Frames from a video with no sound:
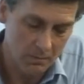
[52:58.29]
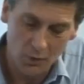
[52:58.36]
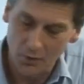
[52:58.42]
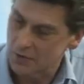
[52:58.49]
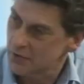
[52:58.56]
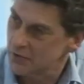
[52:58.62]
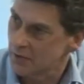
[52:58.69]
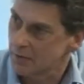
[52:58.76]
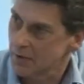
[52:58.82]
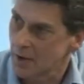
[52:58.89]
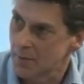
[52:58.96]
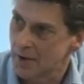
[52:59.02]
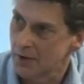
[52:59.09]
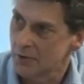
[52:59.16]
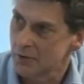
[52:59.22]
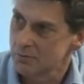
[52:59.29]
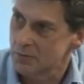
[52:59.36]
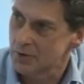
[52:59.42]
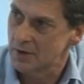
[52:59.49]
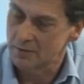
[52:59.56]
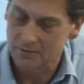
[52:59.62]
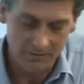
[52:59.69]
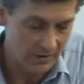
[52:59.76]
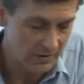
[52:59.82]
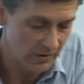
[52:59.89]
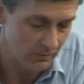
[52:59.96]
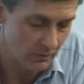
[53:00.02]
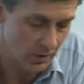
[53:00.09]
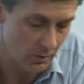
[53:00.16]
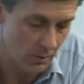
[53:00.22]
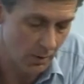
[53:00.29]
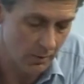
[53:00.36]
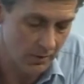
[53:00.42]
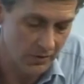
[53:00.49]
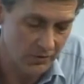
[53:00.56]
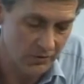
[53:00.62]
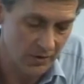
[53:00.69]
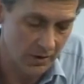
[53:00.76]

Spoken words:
points that have come out really fit in very well with this.